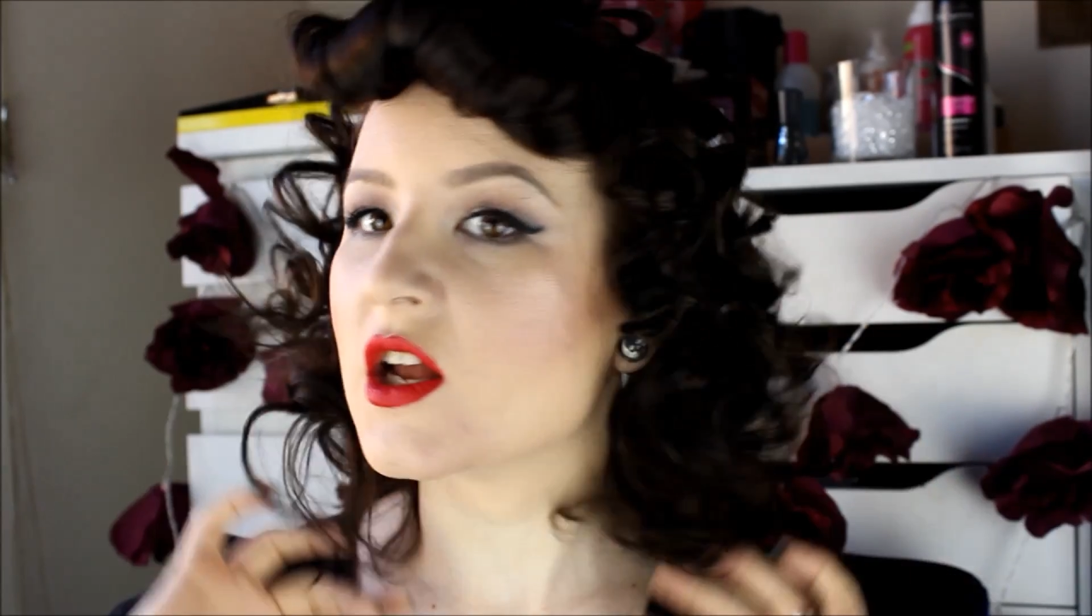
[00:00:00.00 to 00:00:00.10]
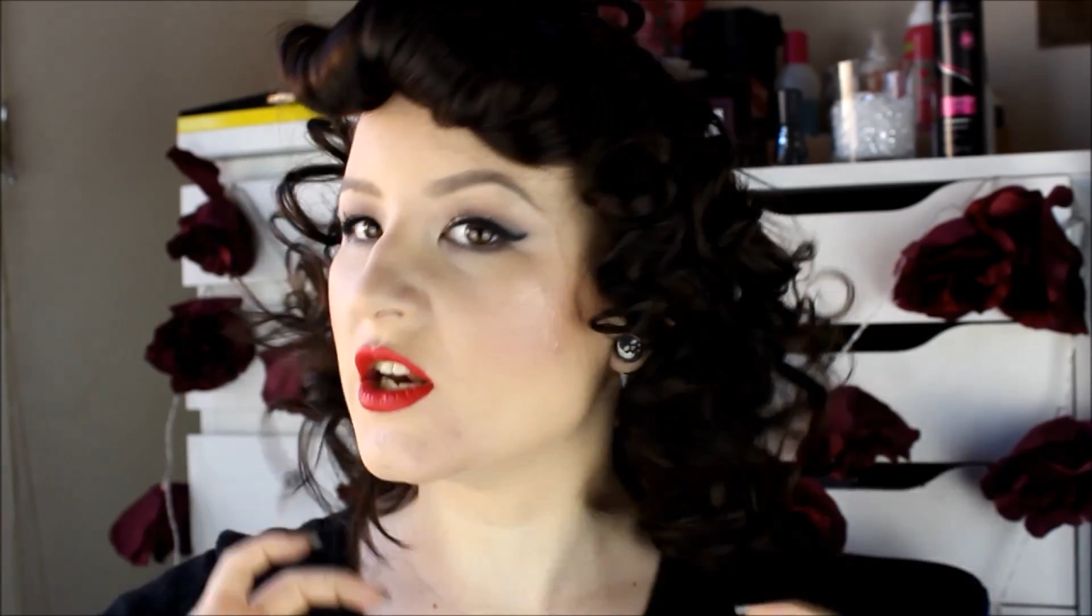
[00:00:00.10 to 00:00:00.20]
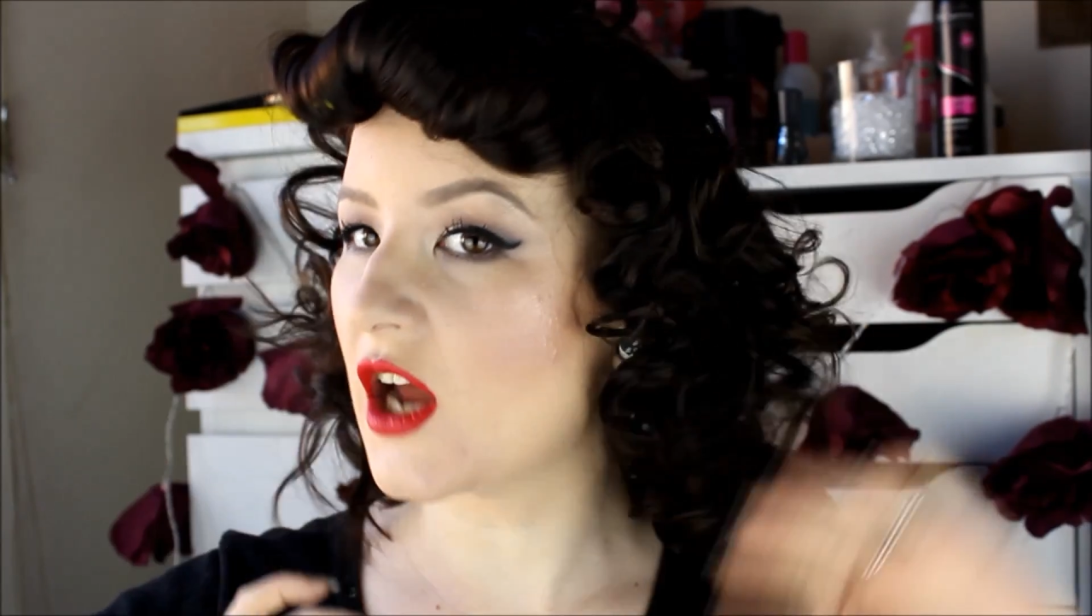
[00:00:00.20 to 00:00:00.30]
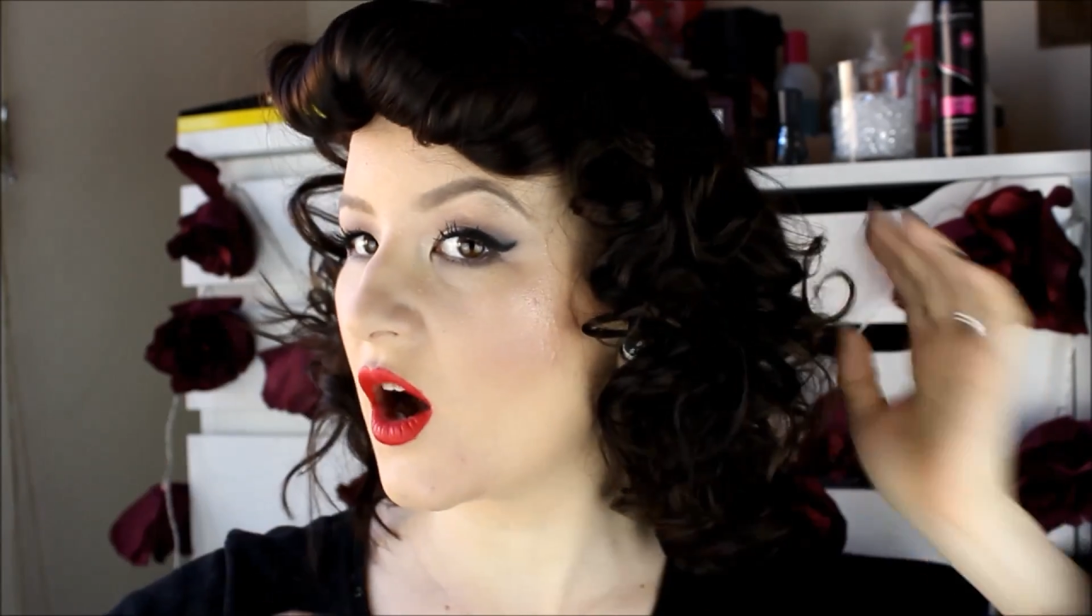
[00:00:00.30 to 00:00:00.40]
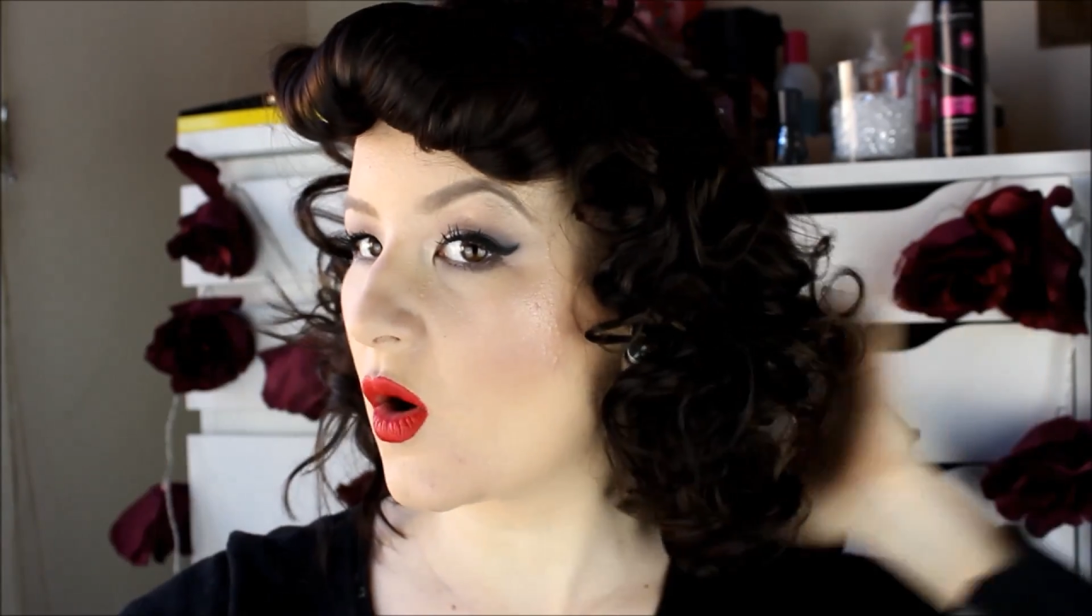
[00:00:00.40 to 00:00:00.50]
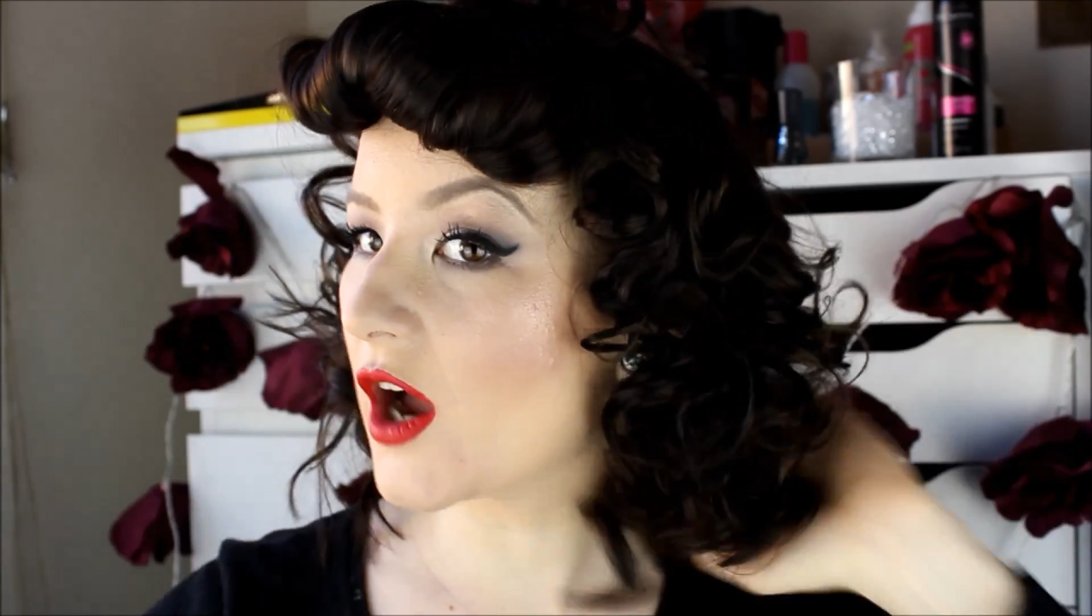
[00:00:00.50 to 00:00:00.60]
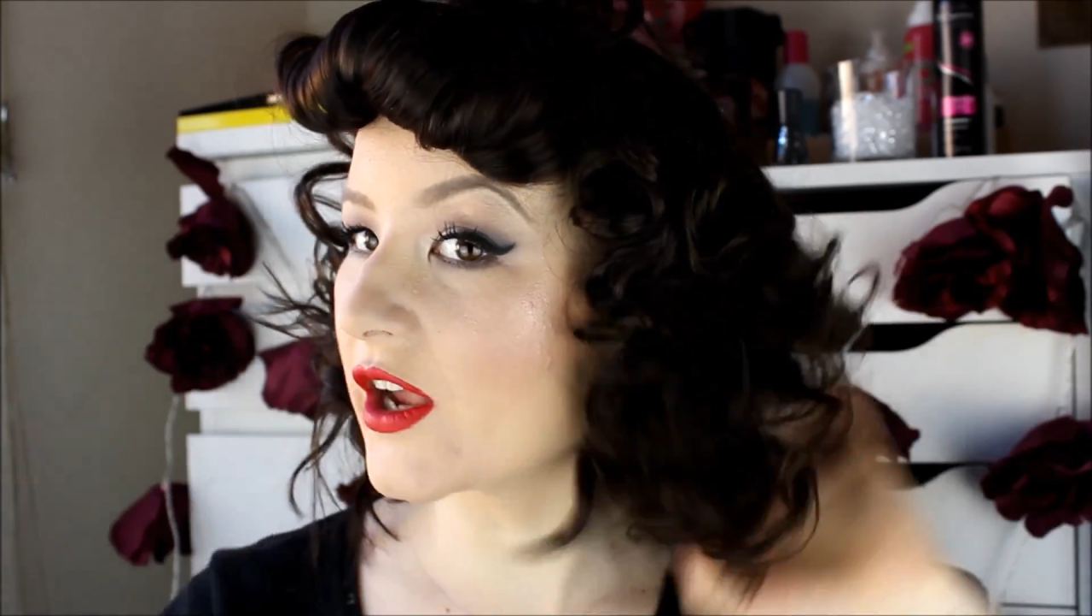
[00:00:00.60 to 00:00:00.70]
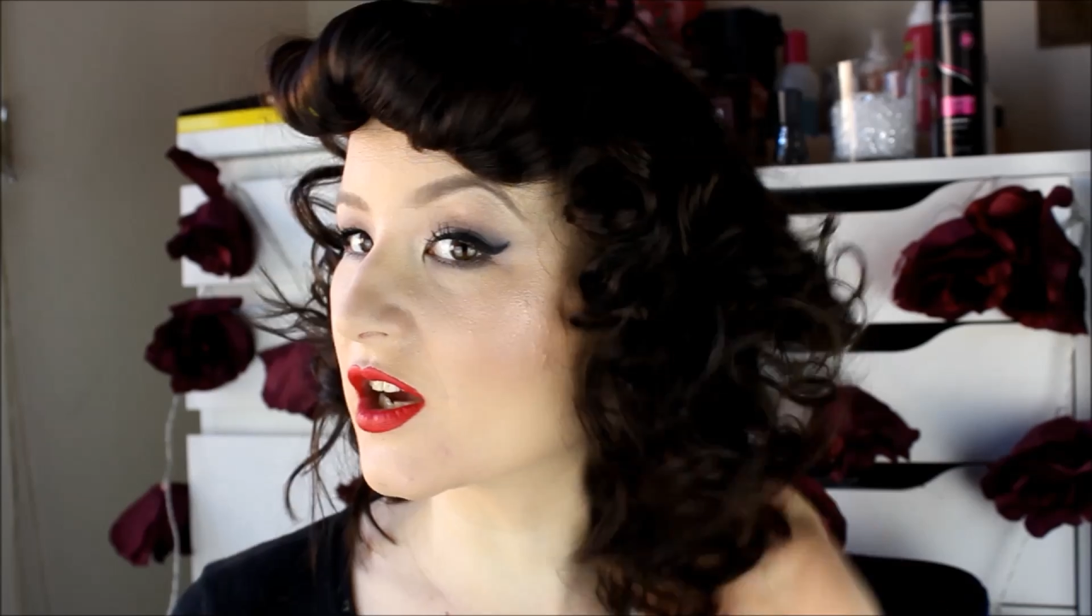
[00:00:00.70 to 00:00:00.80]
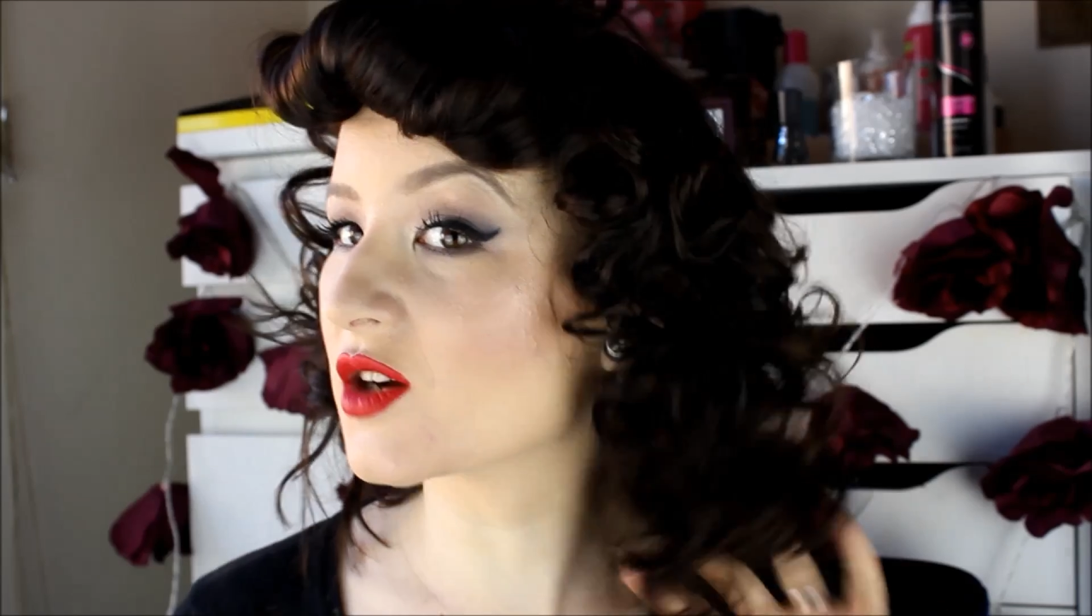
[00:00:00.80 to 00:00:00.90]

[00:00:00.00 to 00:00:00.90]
Now I can